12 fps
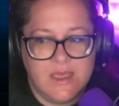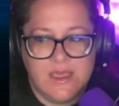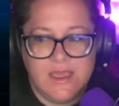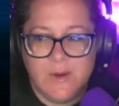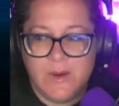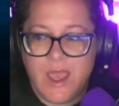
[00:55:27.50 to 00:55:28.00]

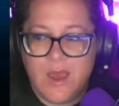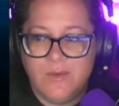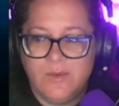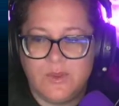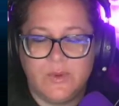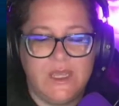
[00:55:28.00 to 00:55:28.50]
Here we
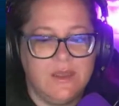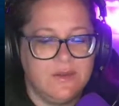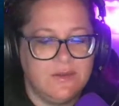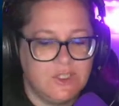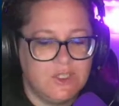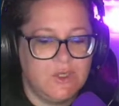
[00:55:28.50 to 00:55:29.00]
go. 3,
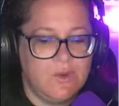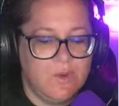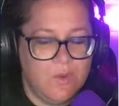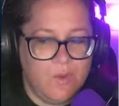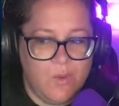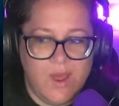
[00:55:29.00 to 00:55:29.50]
2,
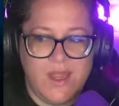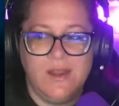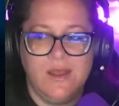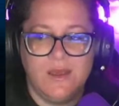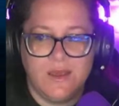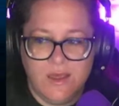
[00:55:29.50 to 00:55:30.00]
1,
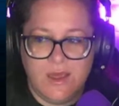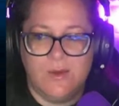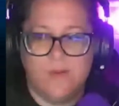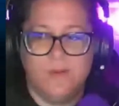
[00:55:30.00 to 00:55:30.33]
go.